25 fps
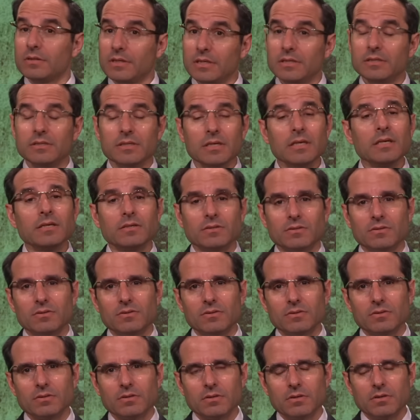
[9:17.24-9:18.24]
This
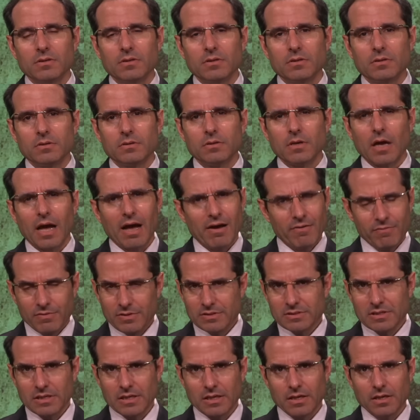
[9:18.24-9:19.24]
is,
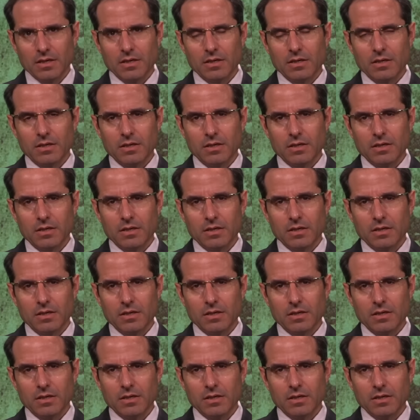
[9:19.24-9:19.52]
obviously,